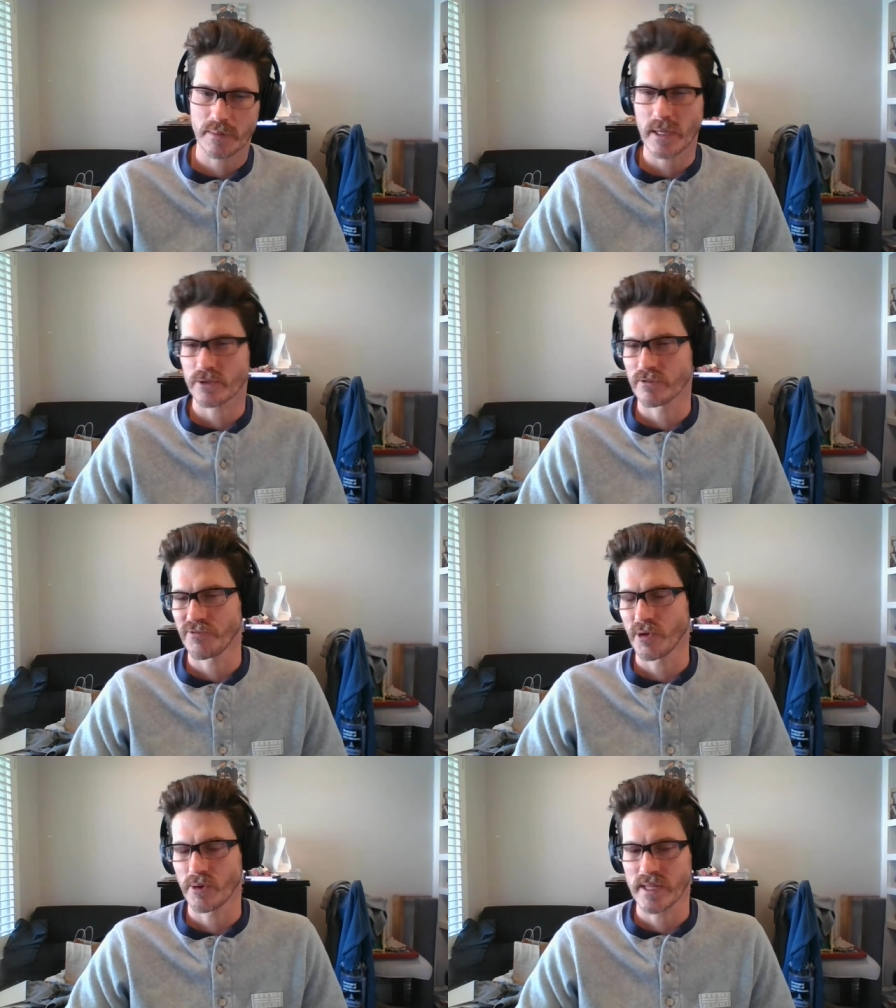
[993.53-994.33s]
I'm not too
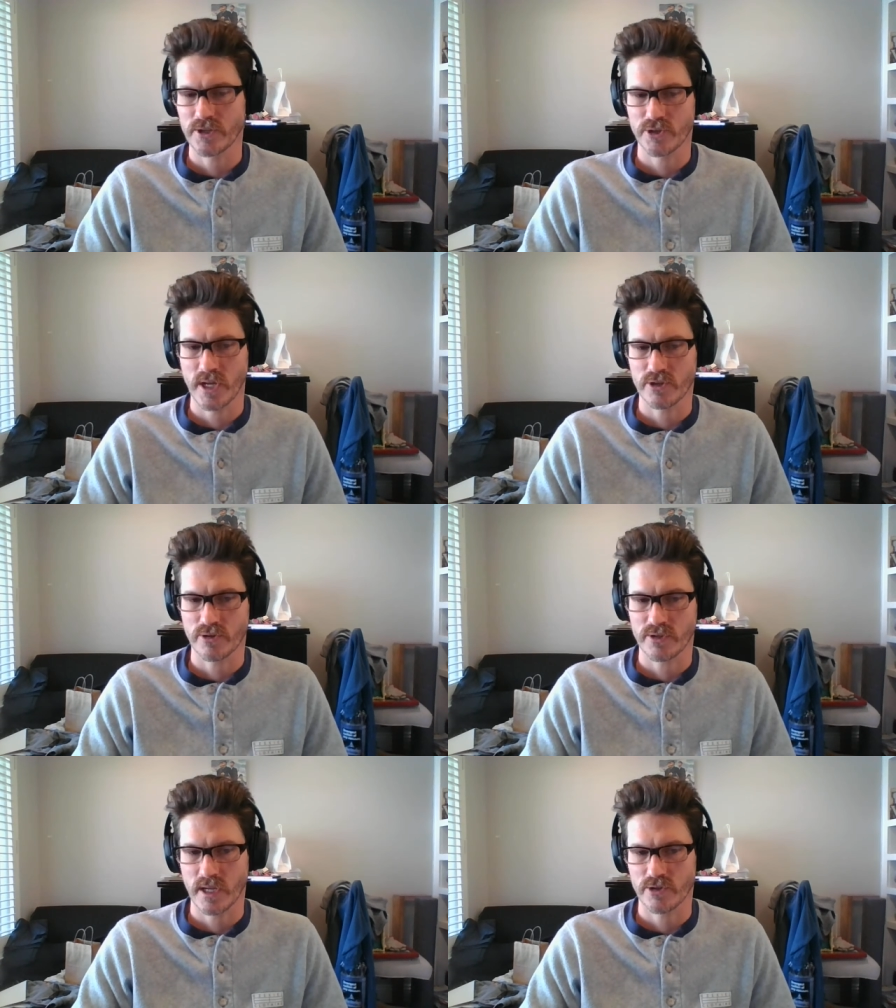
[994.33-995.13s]
familiar with
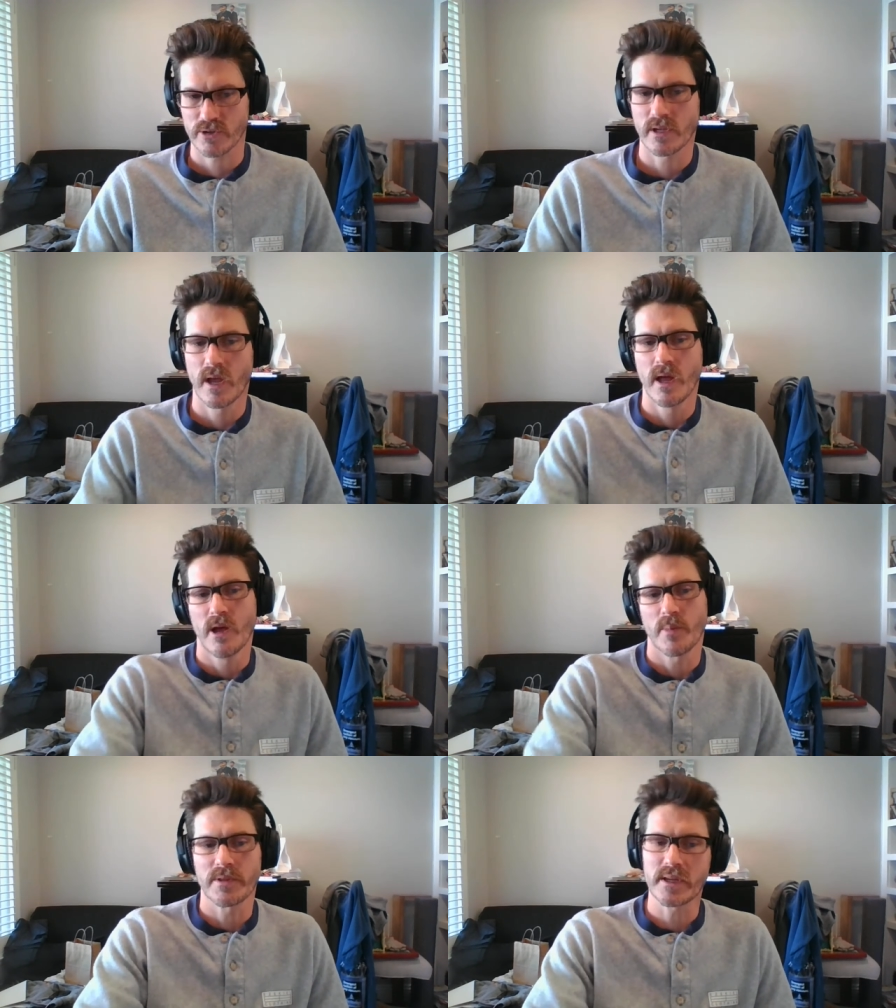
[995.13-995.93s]
educational sanctions,
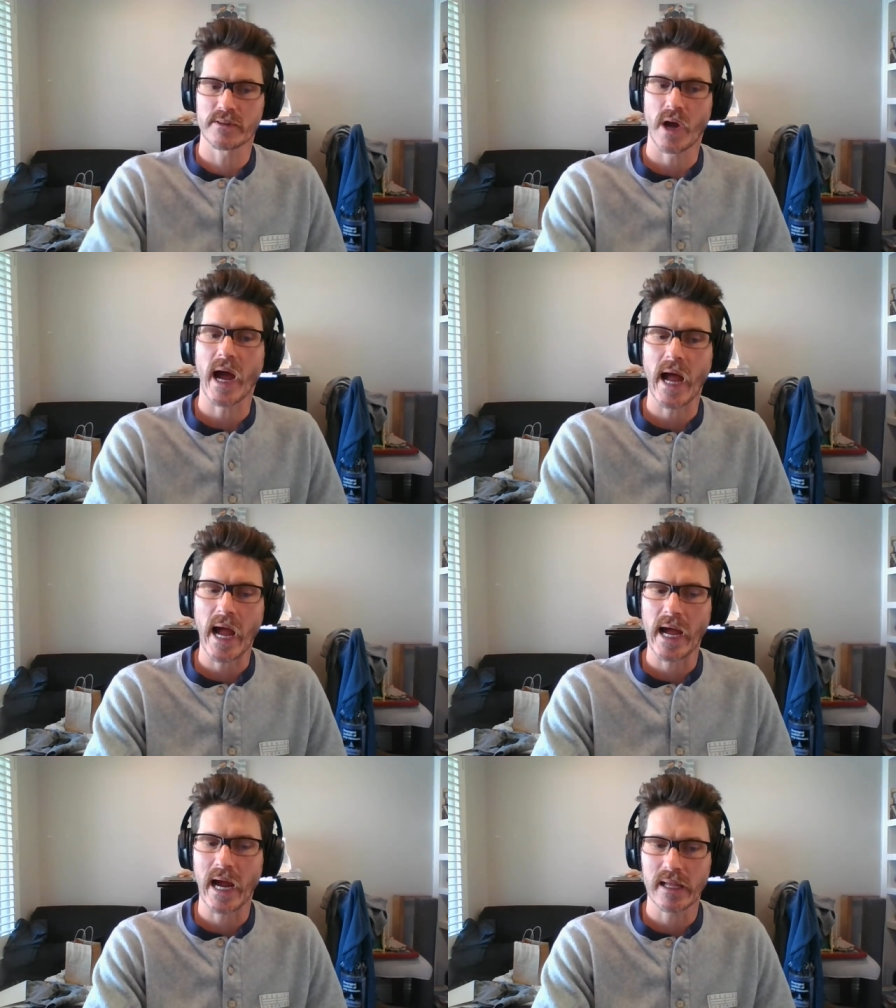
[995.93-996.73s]
but the, the I,
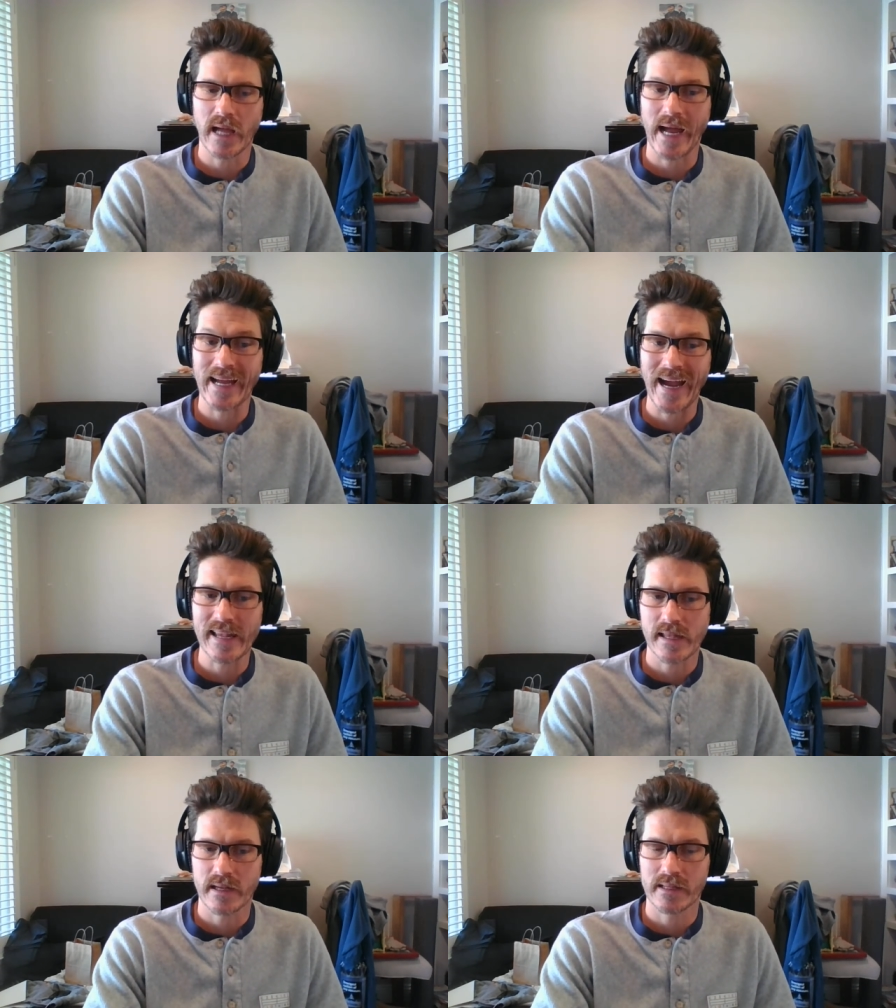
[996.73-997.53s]
I, I
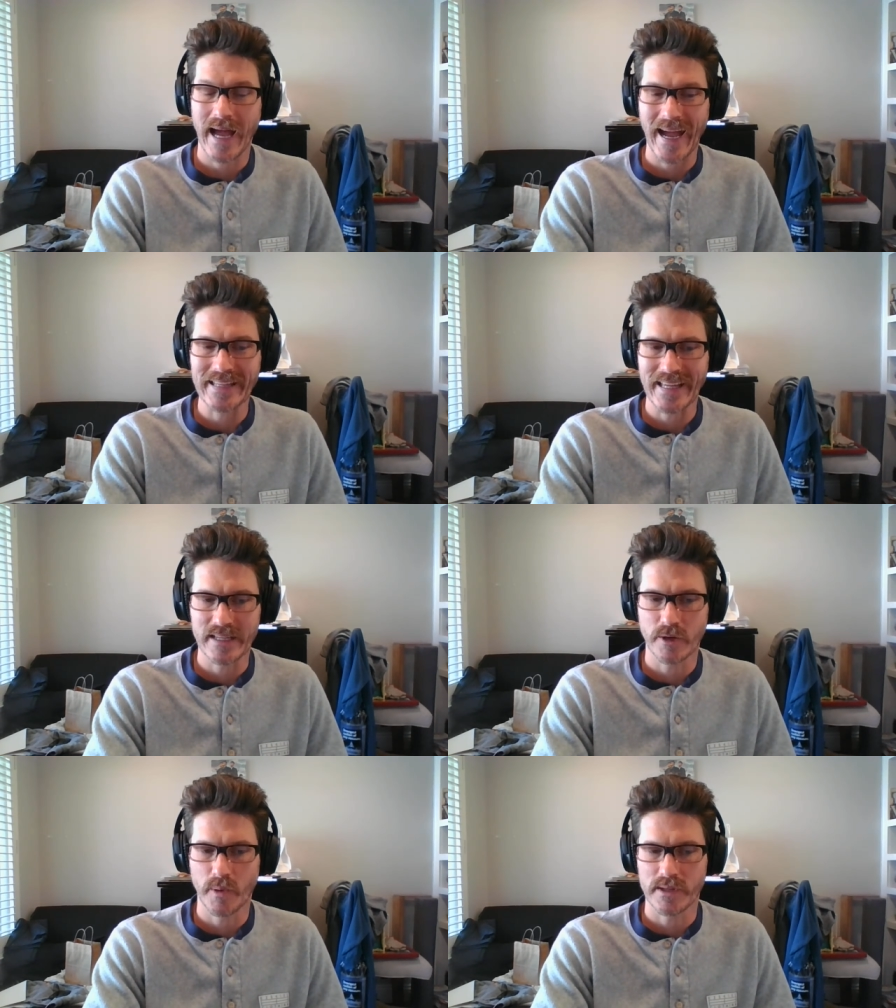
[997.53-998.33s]
highlight,
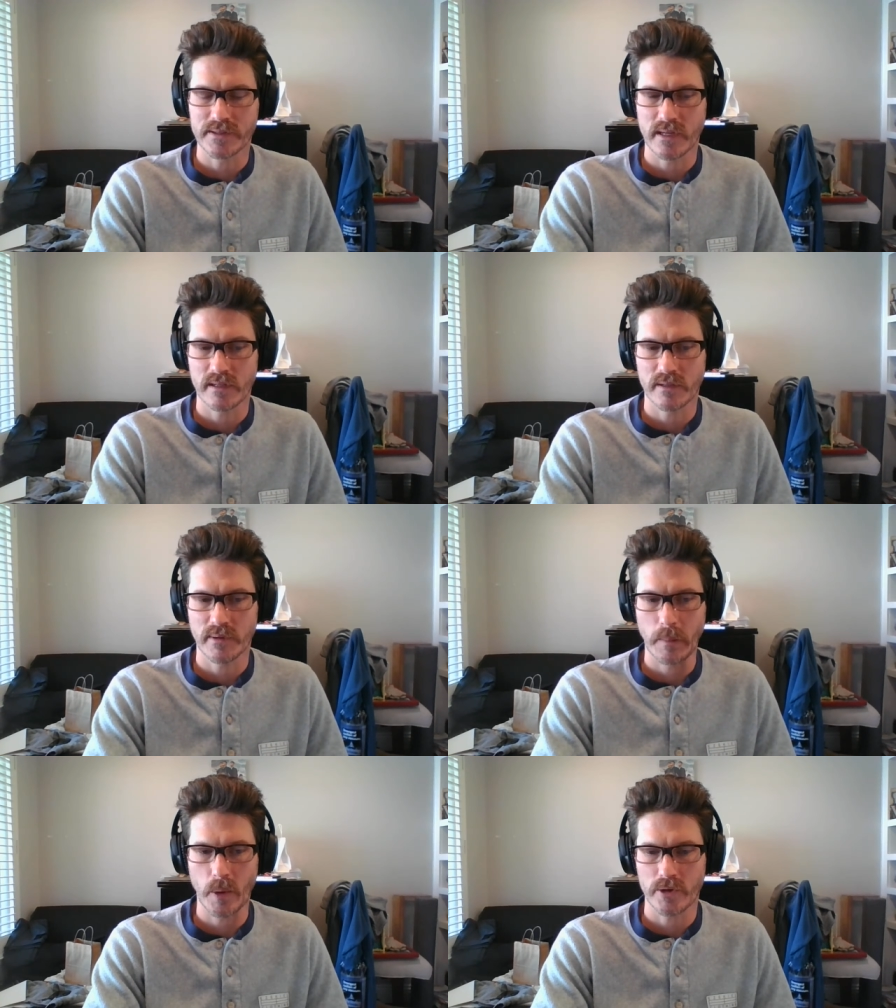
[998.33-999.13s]
highlighted the ones that are a little
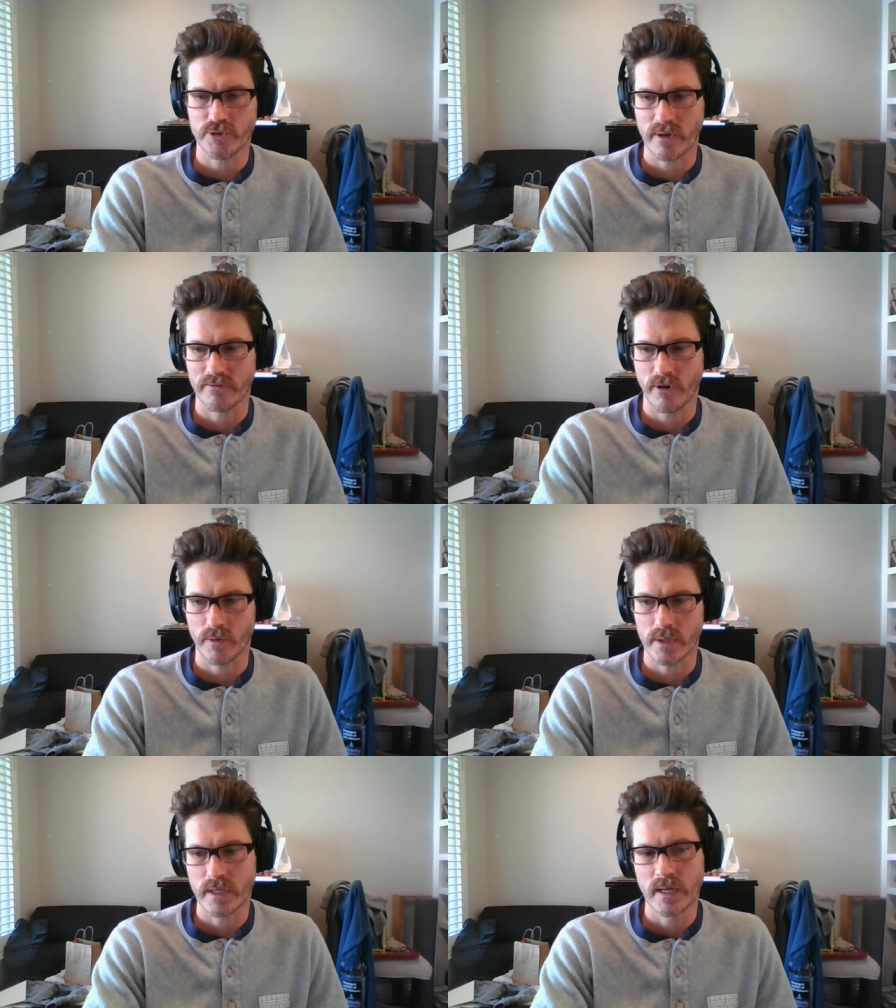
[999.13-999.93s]
bit more straightforward.